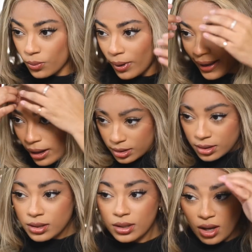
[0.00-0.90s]
Wow,
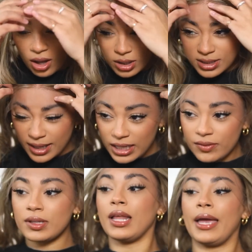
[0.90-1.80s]
y'all, it's not
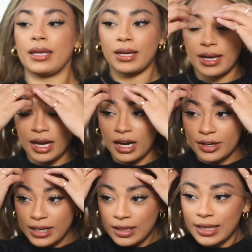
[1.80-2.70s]
even like cut
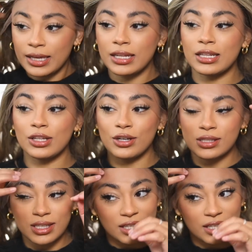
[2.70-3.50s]
or anything and it looks